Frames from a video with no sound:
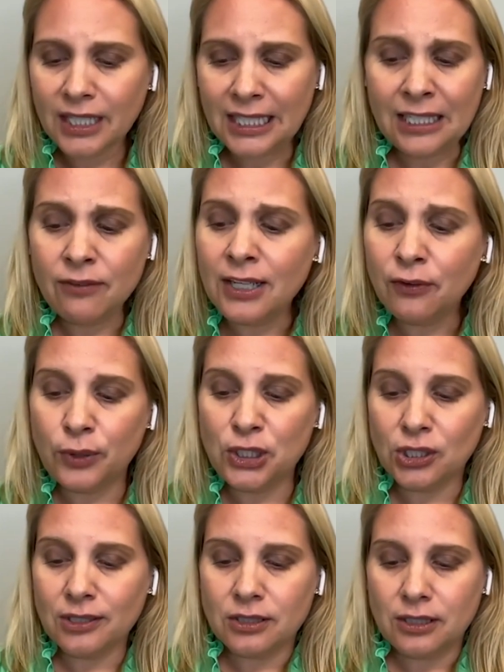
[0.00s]
even if we
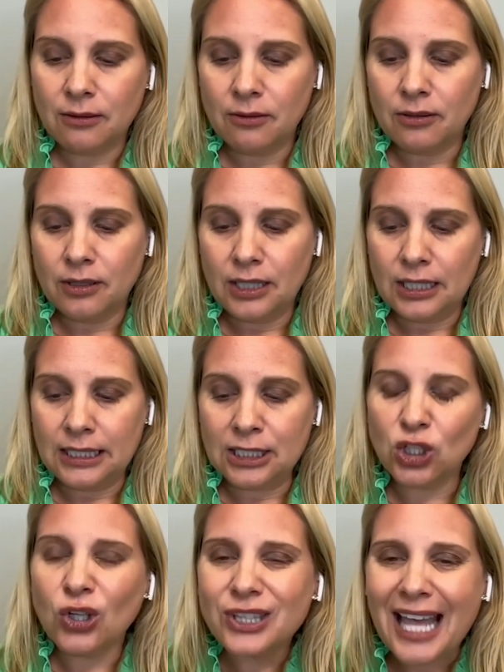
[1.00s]
just
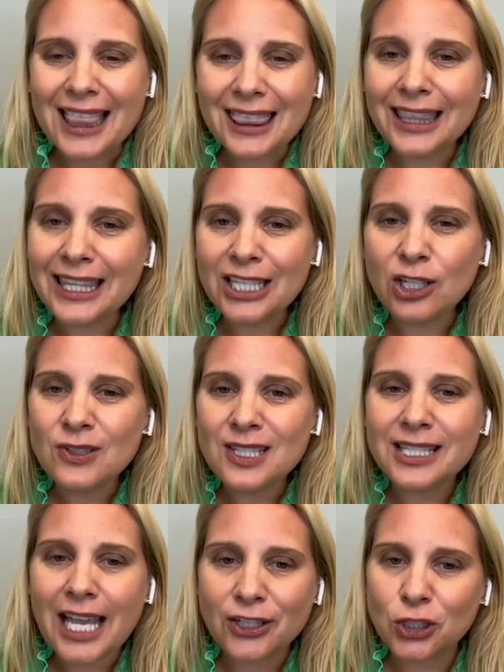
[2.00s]
took that little
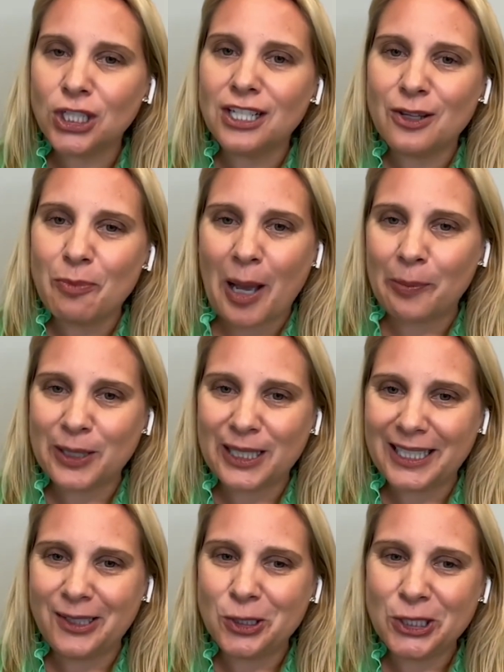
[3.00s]
section of the
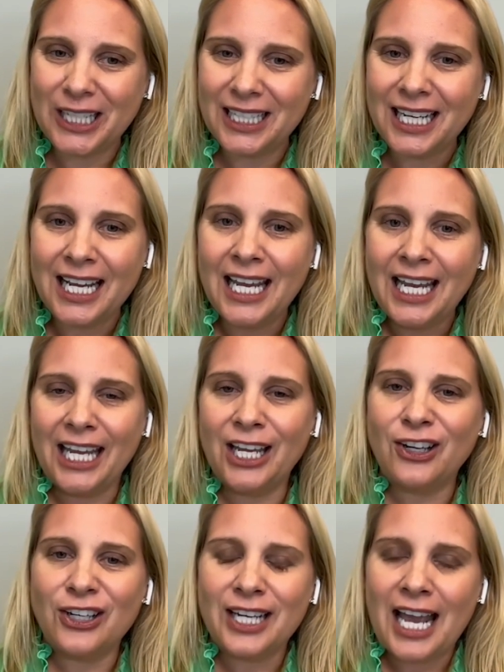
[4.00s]
population,
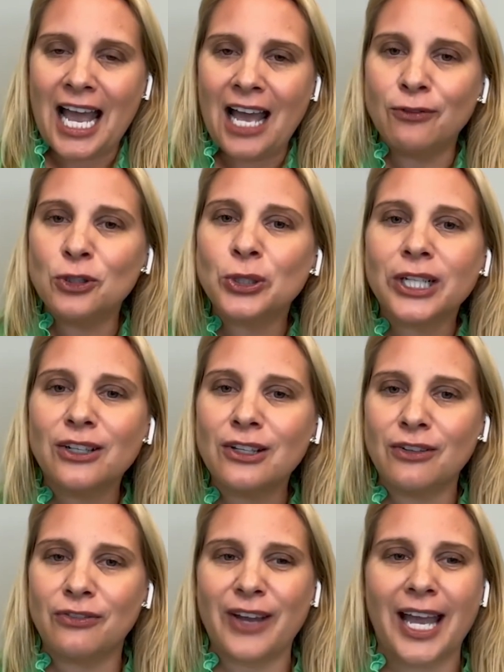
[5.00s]
it could have
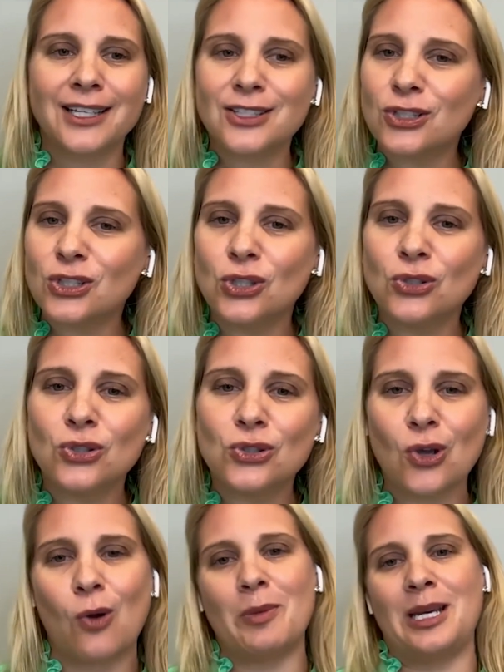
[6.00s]
trickle effects to
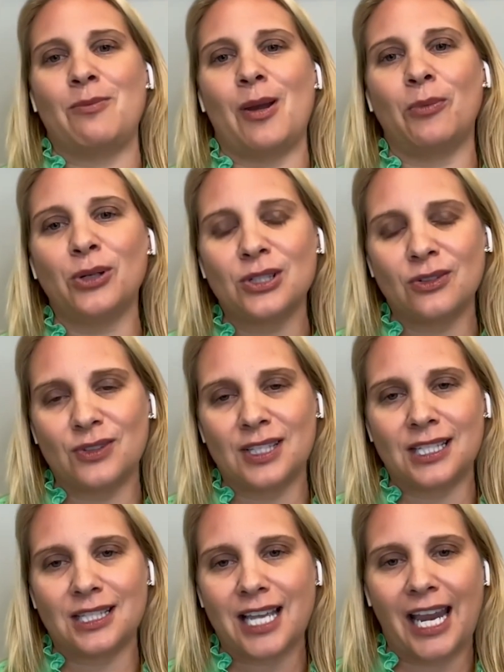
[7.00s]
so many members of
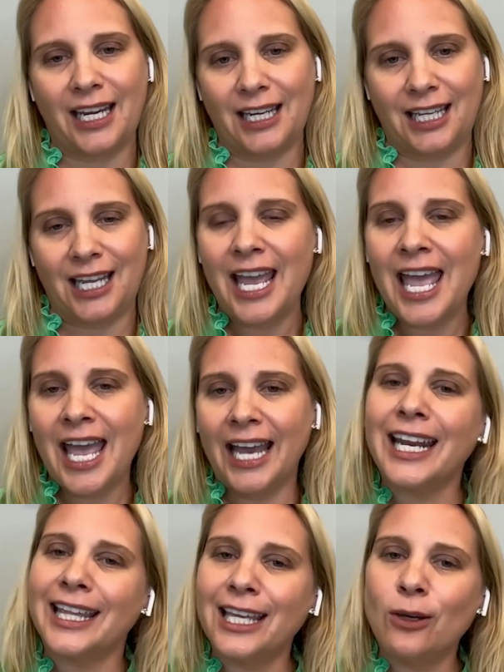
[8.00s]
society.
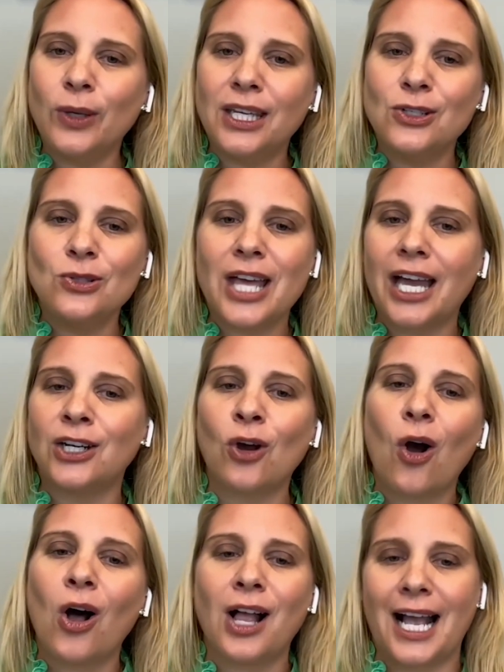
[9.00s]
And I think we can do that in
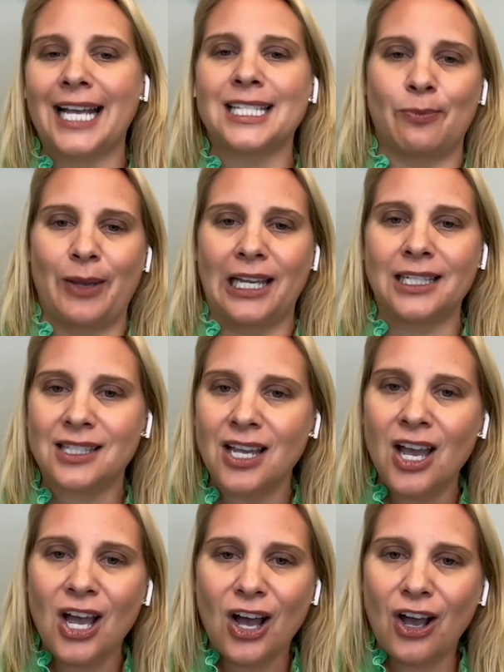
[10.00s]
all aspects
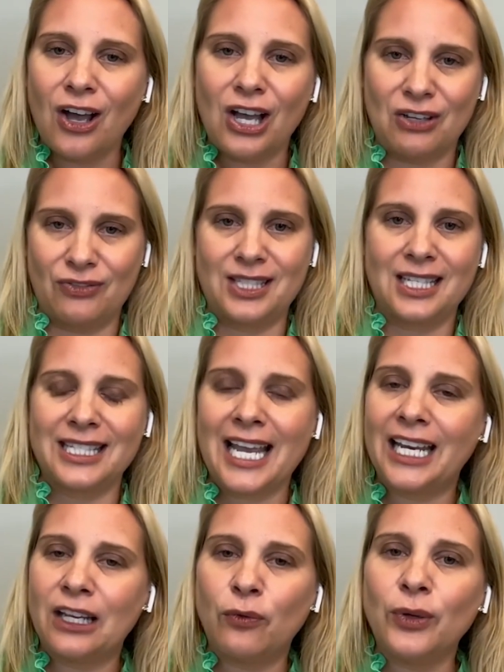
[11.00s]
of
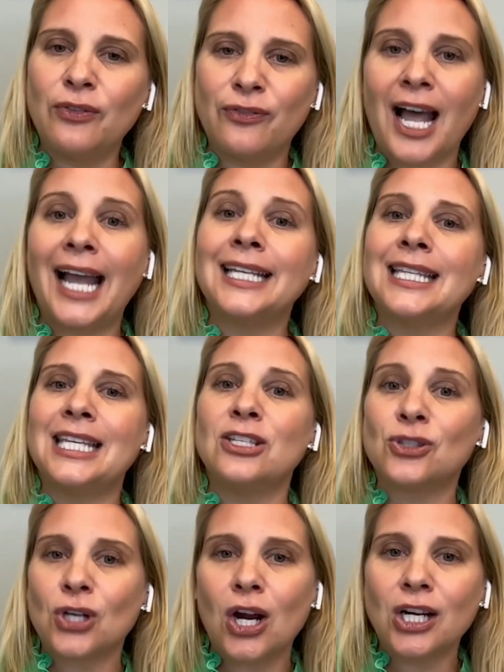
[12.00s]
society. If we find
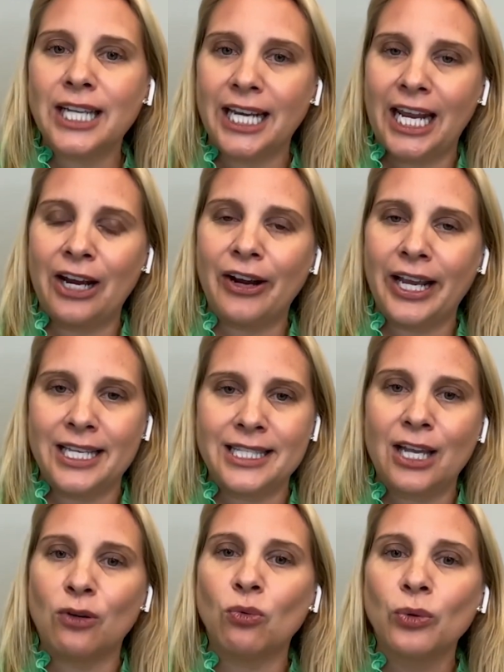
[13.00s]
these target areas
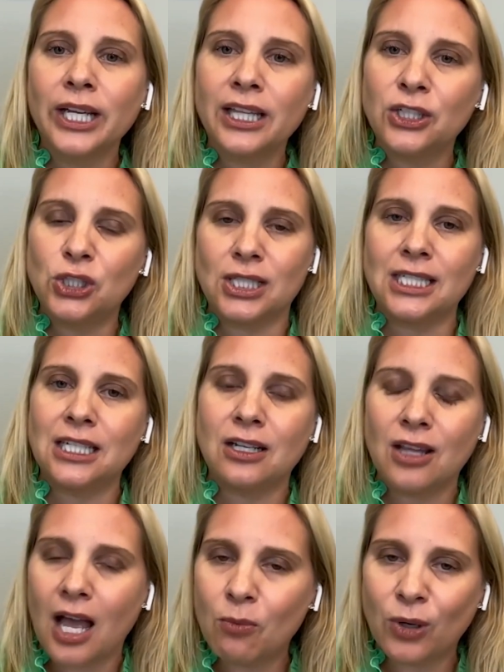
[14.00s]
that really just need a
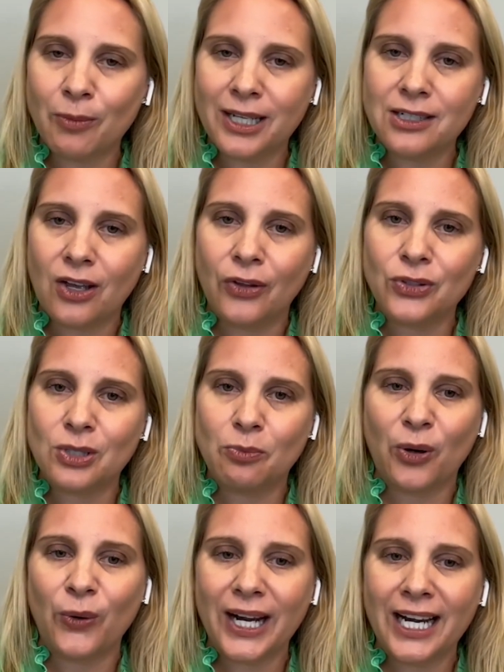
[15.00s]
lot more mental health
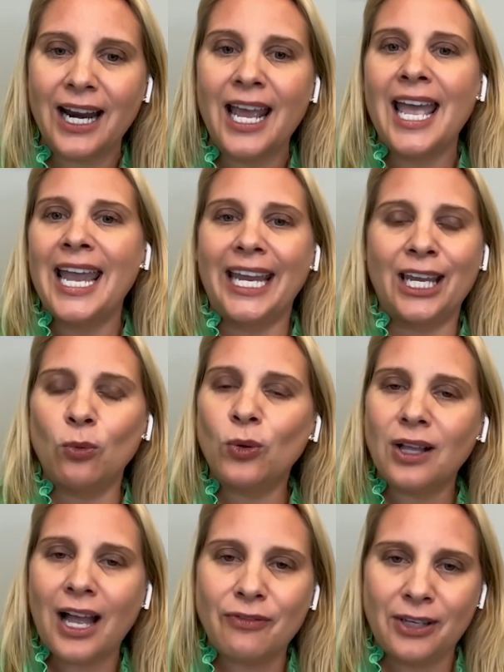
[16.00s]
support, it
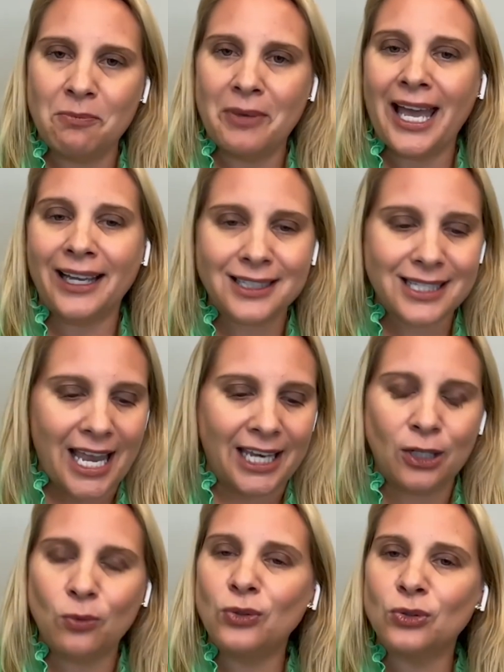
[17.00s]
will have impacts
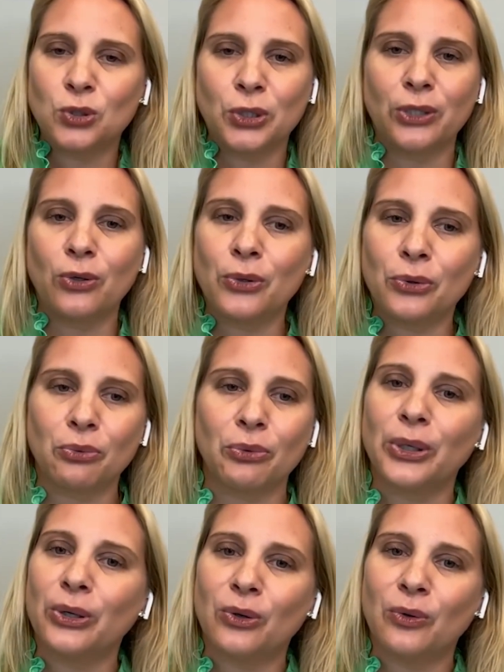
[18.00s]
and it will trickle
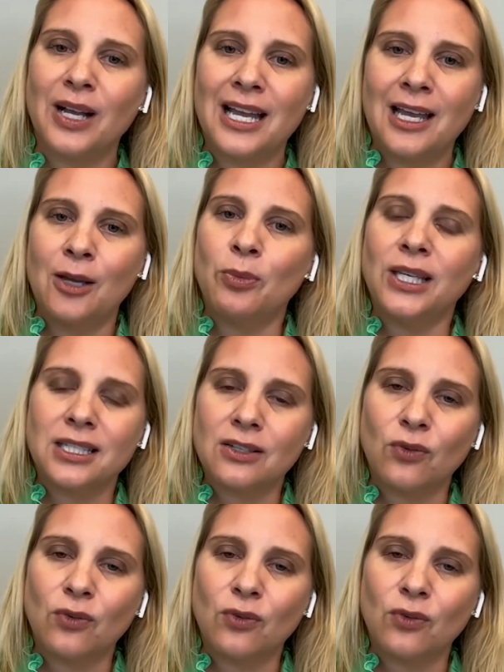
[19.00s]
through because of